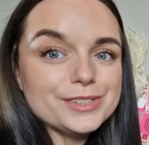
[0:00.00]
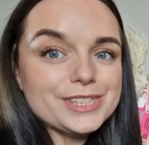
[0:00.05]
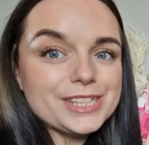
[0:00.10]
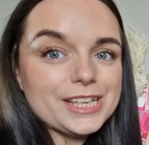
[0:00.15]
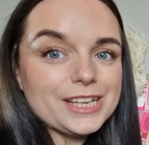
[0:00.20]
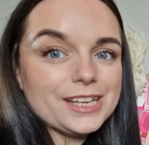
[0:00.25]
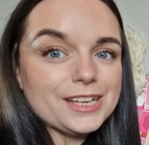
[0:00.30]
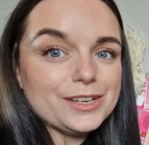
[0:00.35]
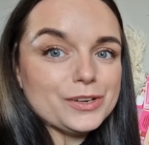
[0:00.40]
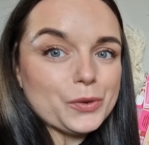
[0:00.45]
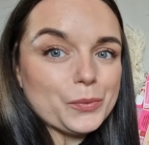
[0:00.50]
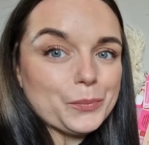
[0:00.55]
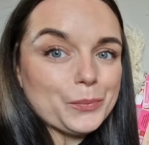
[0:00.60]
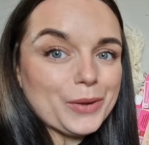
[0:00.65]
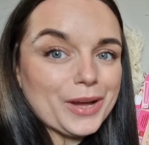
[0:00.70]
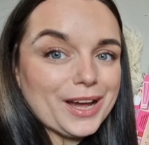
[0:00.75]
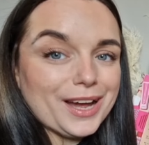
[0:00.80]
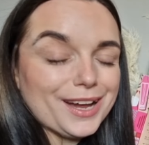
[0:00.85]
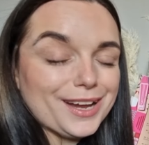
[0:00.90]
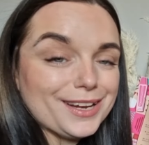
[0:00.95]
Day
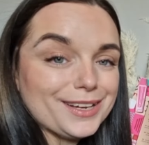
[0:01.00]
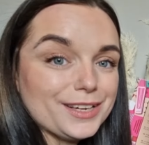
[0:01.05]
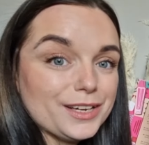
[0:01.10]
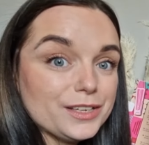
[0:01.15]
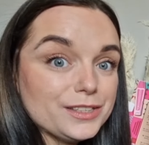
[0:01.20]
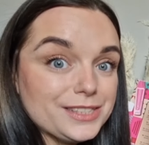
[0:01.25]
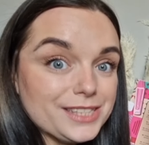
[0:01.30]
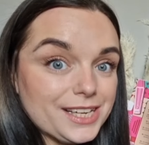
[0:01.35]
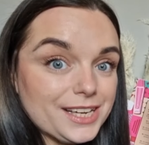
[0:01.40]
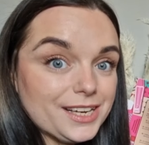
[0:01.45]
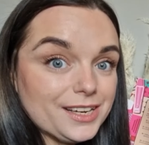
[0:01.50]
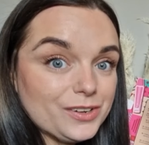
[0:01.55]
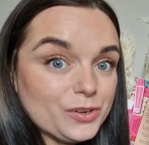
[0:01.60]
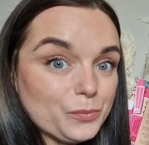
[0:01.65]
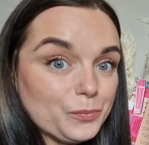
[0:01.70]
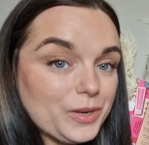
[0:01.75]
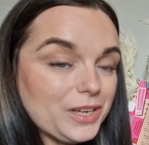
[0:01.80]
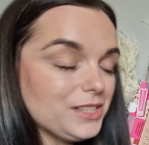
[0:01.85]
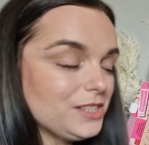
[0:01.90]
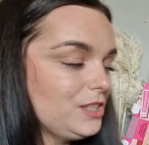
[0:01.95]
number
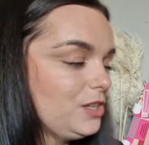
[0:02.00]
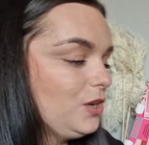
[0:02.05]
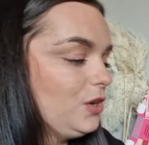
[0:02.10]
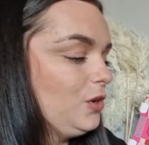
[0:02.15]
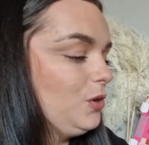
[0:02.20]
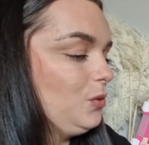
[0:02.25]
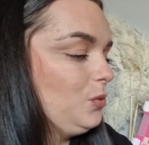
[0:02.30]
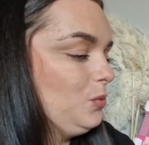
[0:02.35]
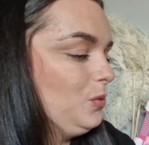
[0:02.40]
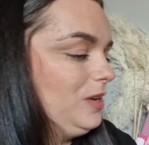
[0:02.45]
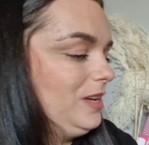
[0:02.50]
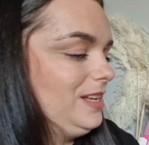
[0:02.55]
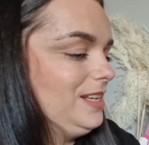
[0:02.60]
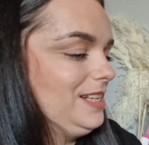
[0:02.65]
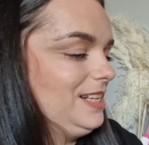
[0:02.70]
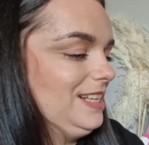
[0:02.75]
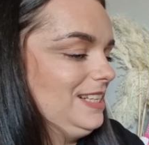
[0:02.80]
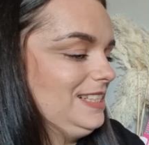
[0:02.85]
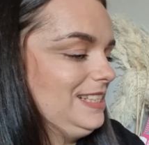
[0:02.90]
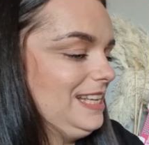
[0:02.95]
two
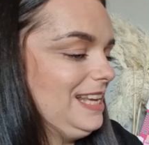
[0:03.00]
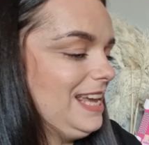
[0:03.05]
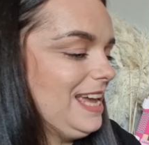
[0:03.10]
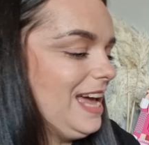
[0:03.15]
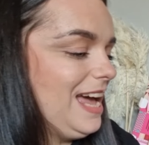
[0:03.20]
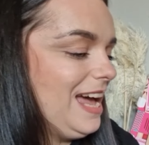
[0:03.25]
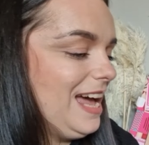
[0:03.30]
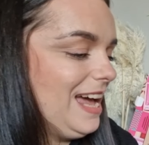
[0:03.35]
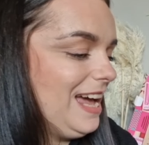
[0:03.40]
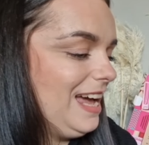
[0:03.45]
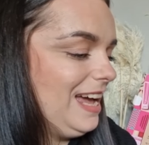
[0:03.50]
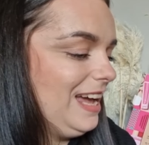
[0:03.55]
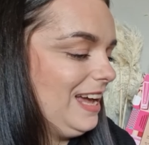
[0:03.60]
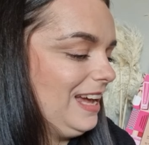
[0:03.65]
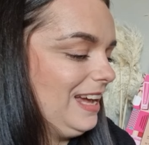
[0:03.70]
is here.